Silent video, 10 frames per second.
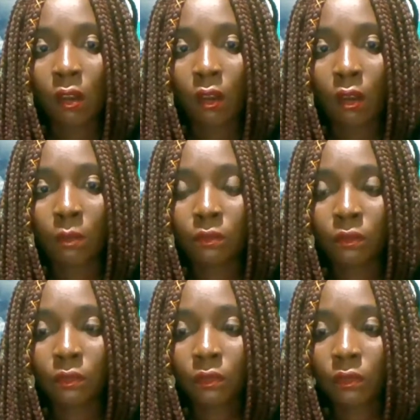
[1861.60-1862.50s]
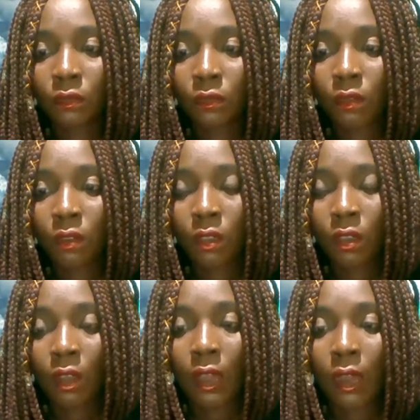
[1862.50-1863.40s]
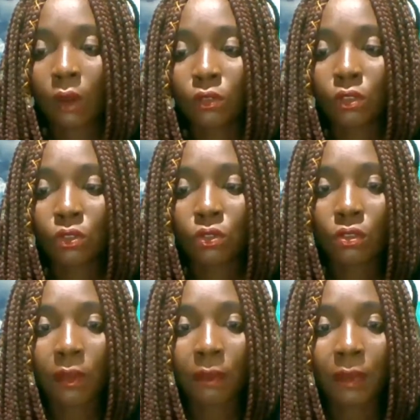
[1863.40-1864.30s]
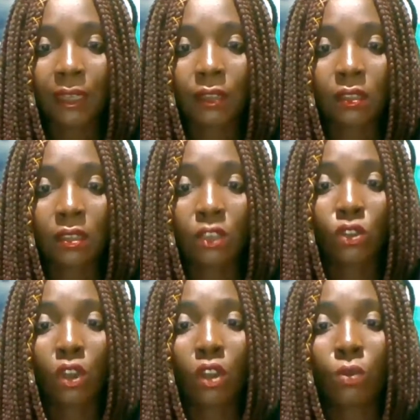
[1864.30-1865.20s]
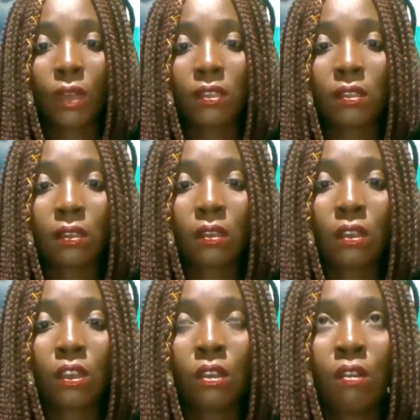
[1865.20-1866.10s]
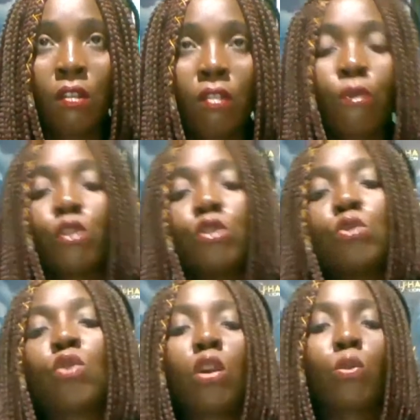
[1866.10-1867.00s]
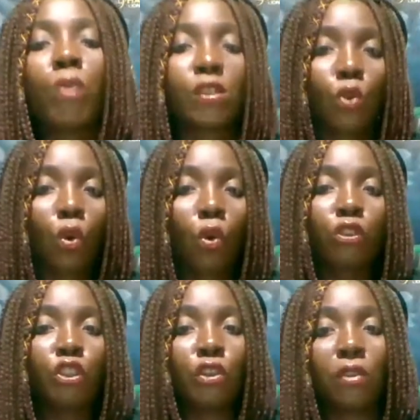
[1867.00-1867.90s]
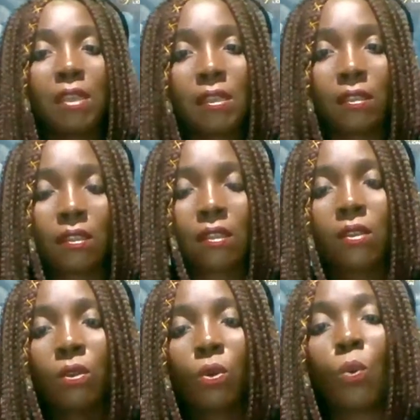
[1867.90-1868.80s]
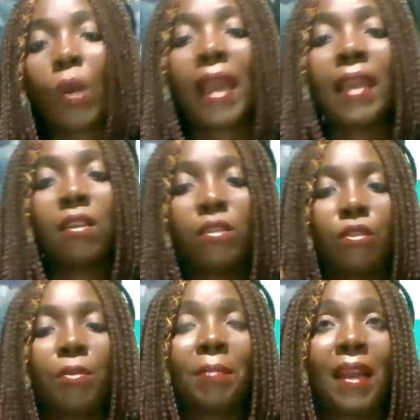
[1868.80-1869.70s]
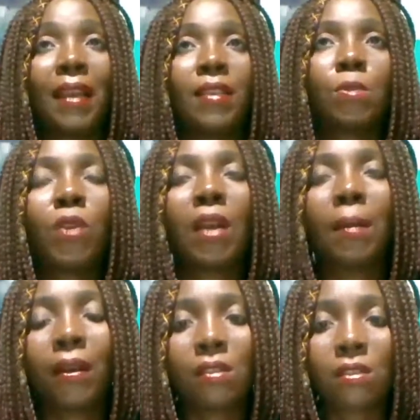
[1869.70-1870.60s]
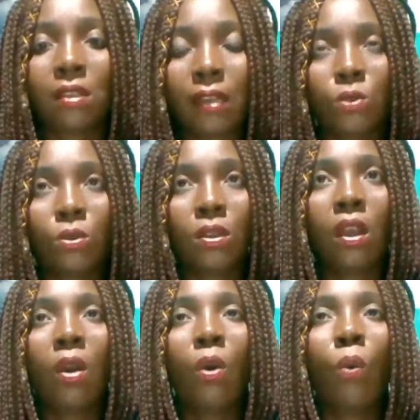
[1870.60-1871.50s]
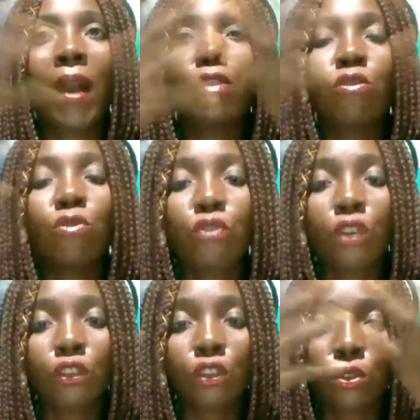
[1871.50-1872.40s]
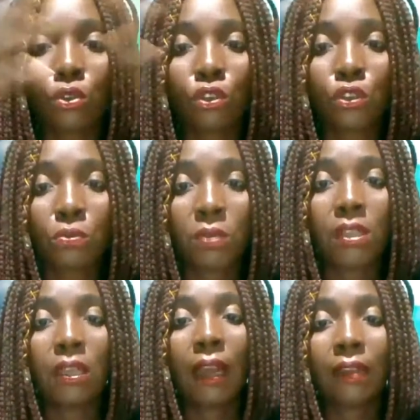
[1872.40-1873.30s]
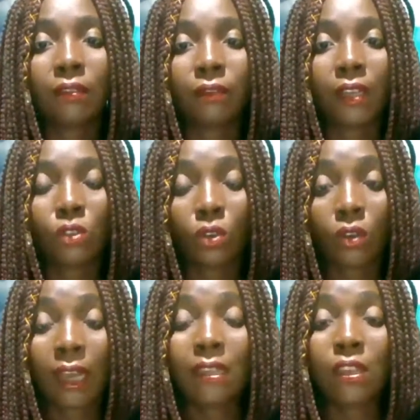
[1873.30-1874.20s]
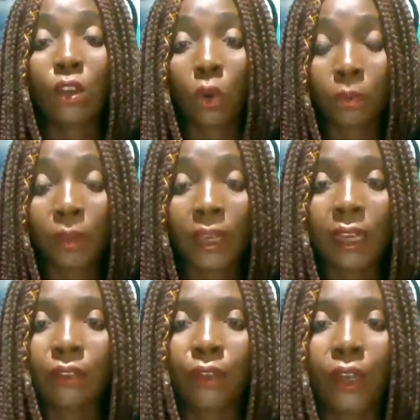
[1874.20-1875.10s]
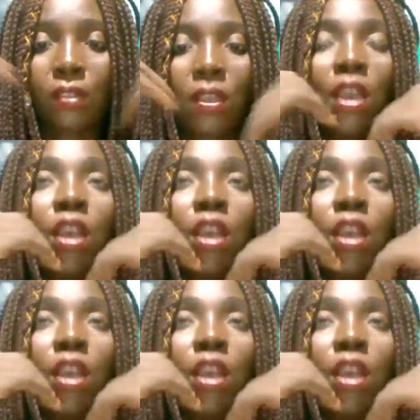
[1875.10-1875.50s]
um, it's always for you to always own your list. Why? Remember, I spoke about this last week. While you run your social media adverts, organic or paid adverts,